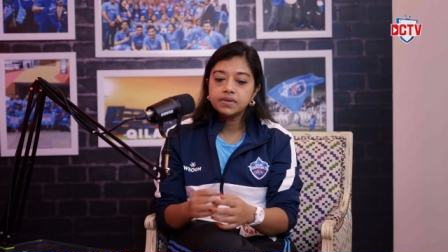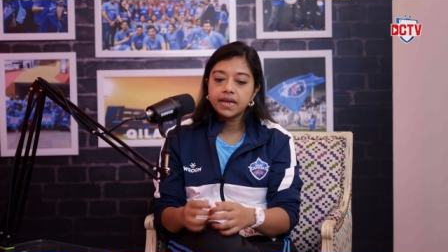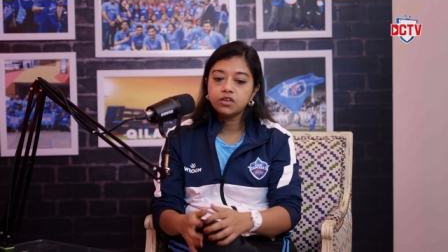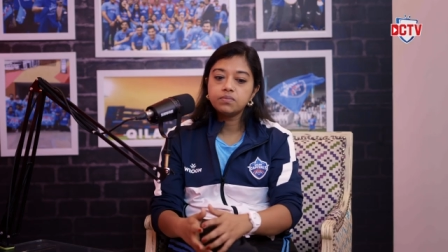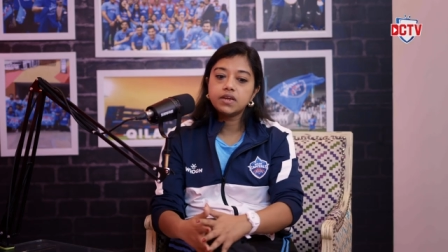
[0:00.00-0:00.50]

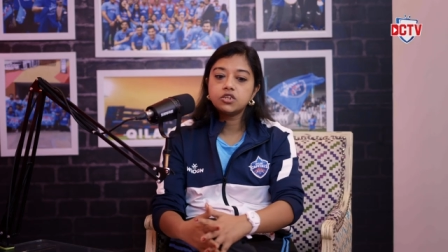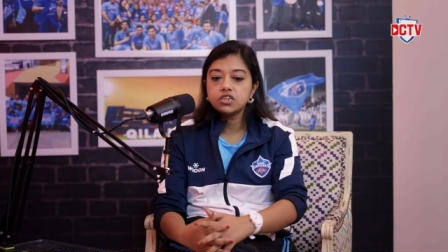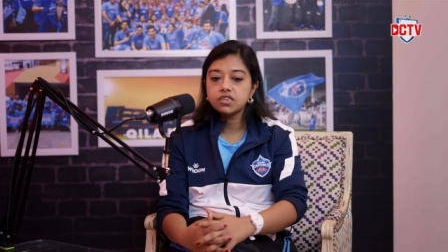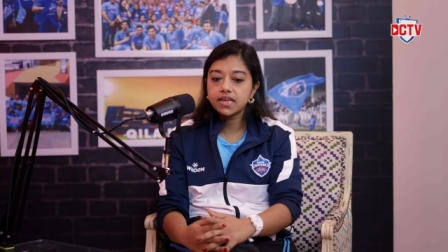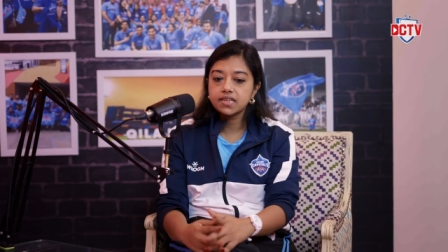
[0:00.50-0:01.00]
Like you
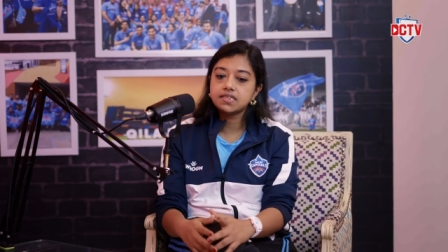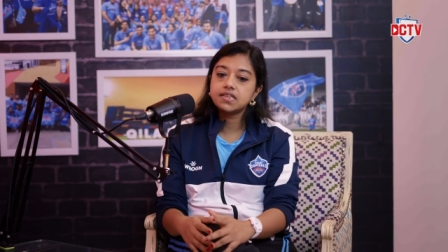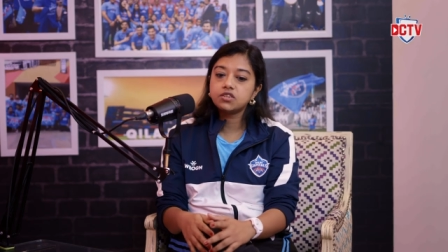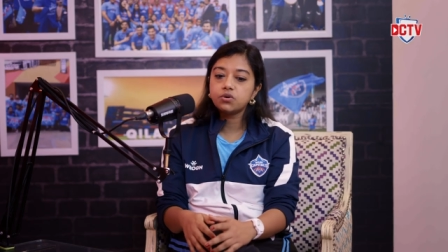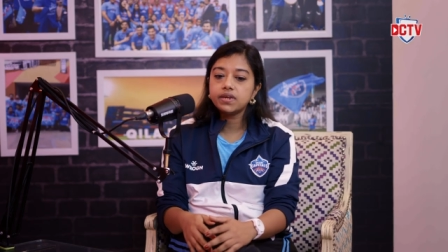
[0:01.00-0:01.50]
mentioned, there's
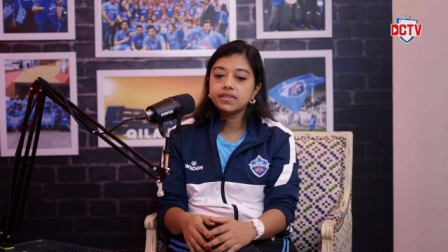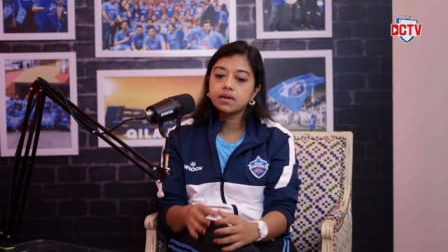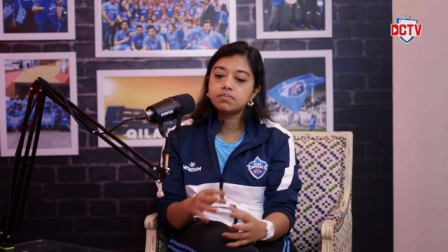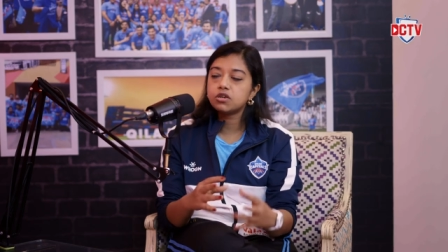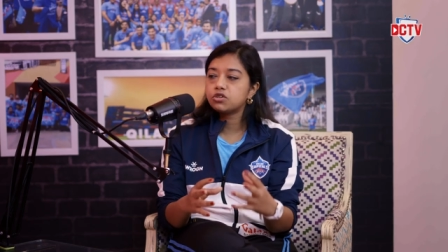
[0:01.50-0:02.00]
there's only
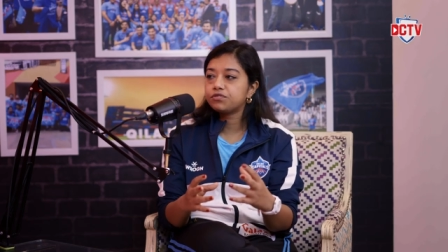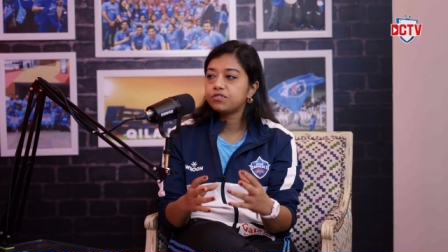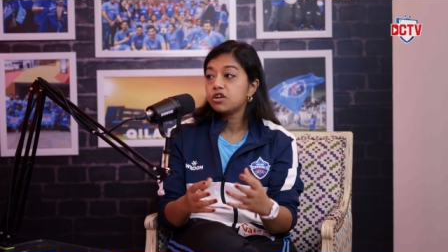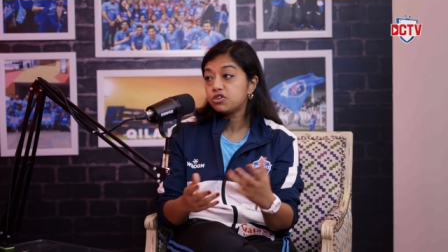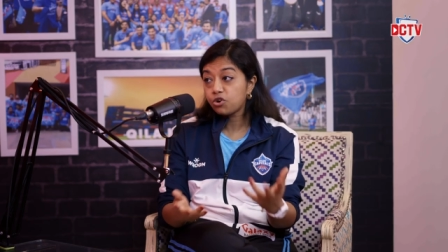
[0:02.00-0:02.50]
that much of
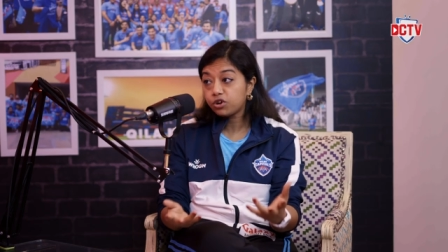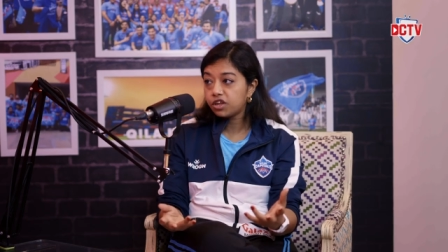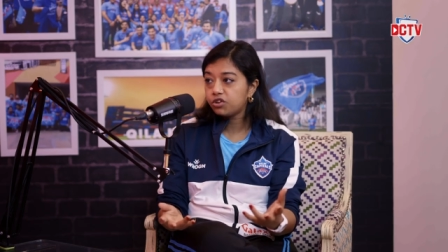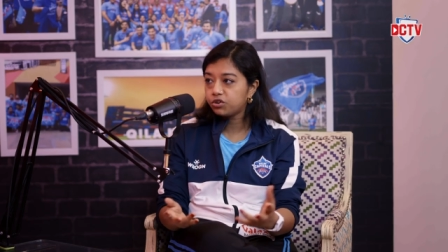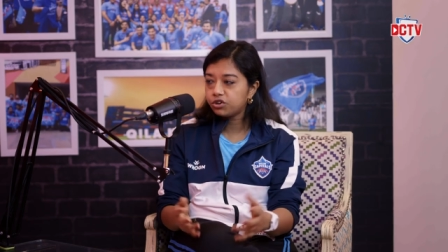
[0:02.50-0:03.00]

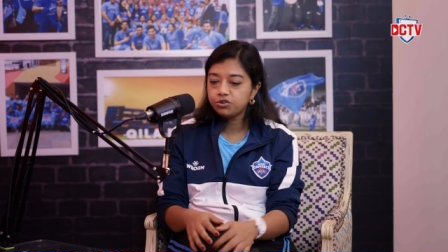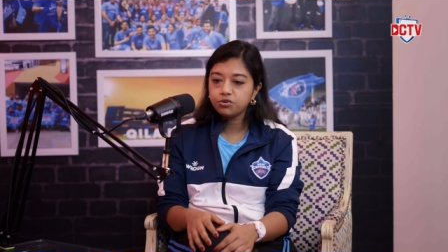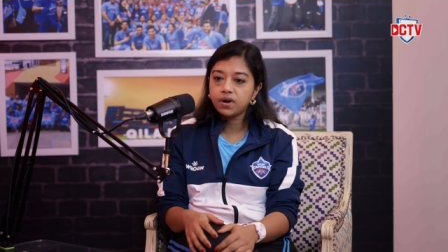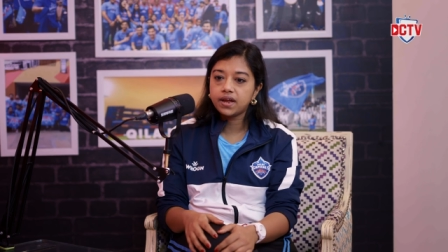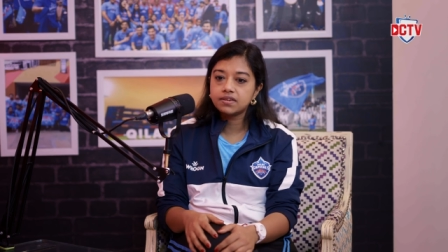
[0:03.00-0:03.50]
talking you can
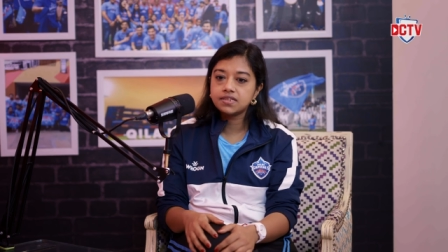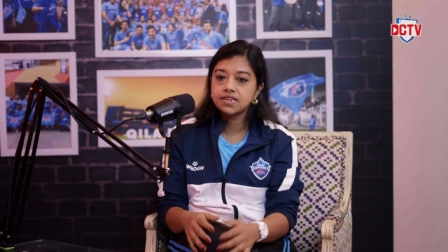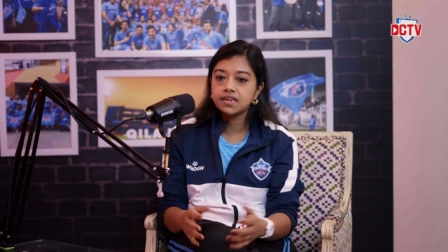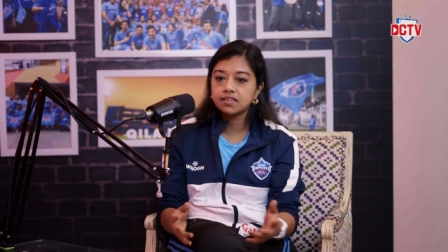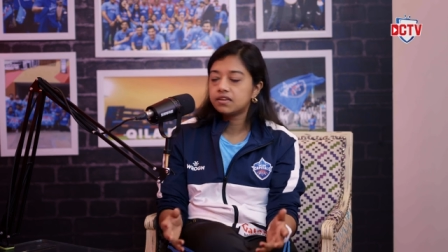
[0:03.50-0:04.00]
do and
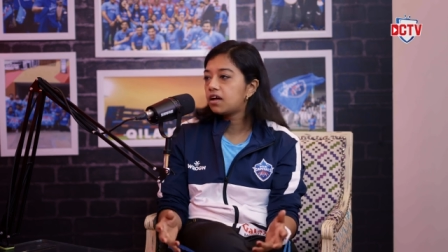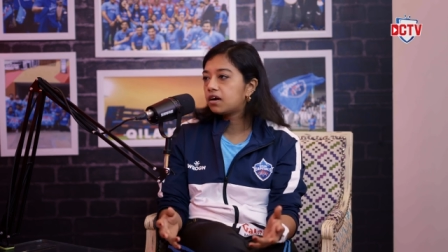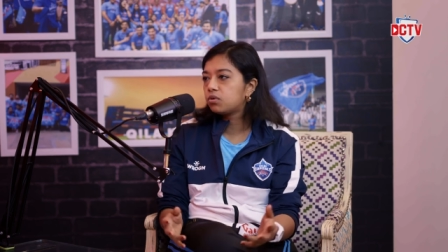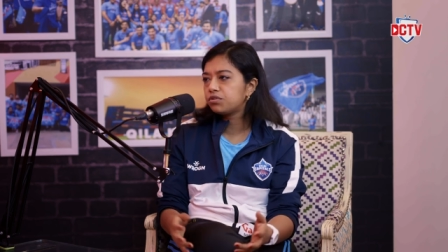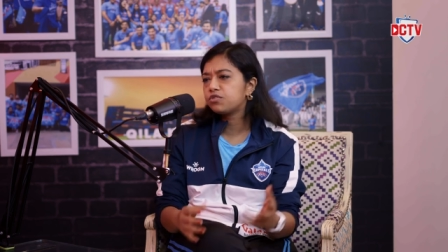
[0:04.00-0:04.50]
sitting in the
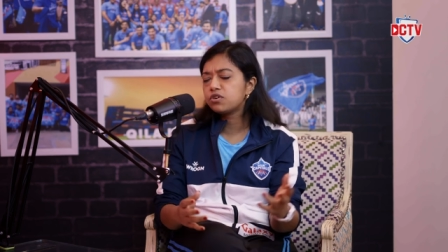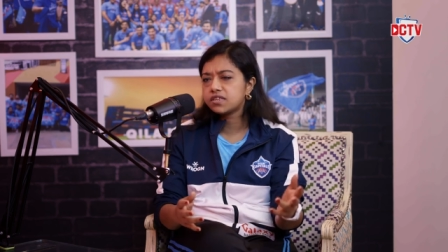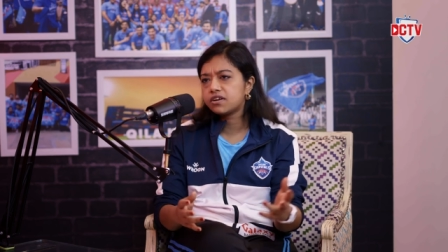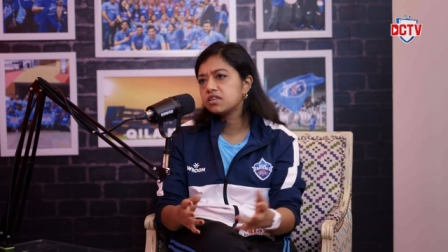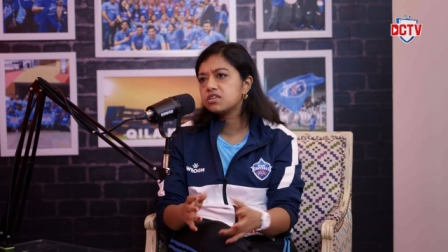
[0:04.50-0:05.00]
dugout. Of course,
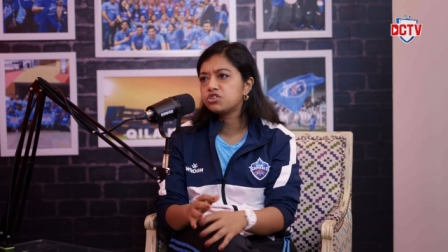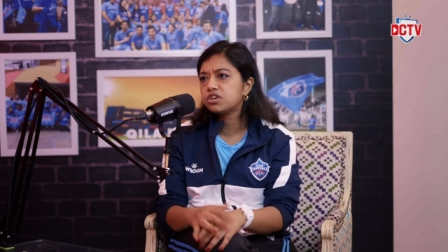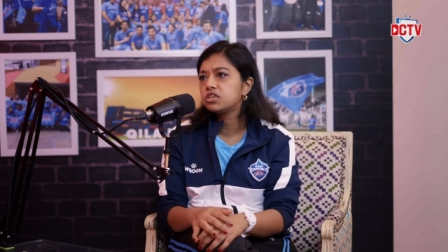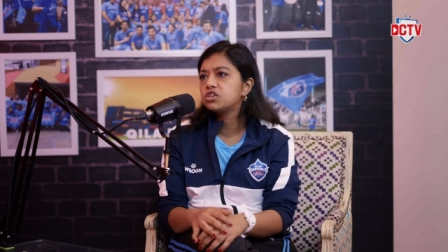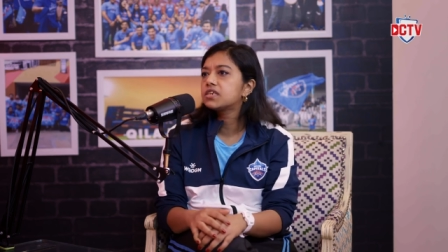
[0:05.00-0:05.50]
there are other
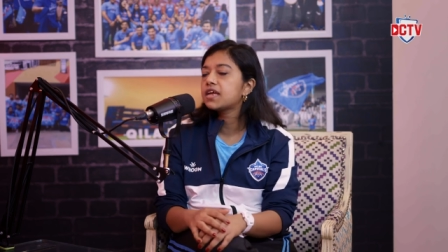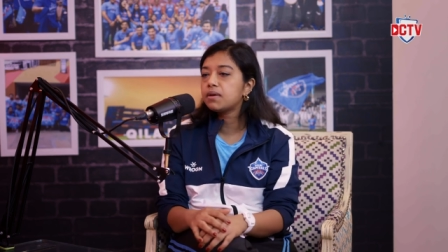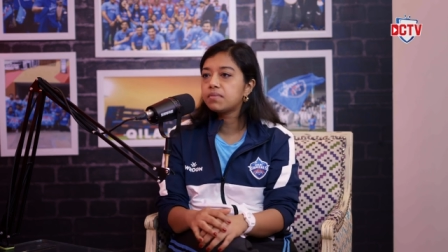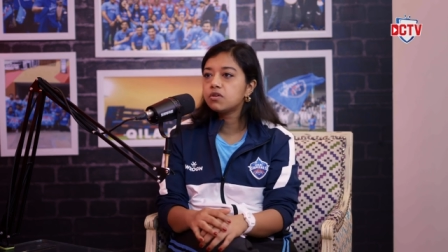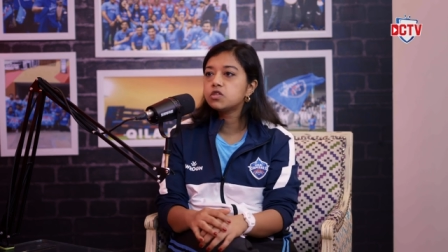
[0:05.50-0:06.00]
strategic
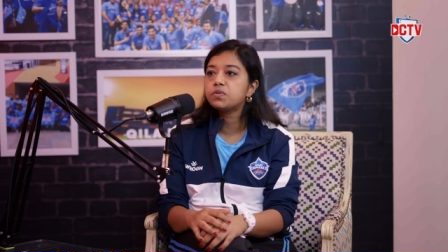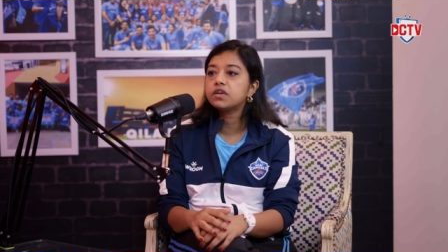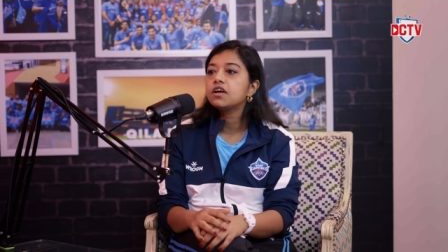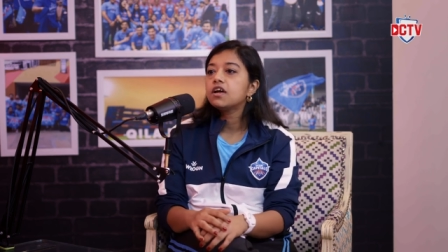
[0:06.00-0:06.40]
timeouts, but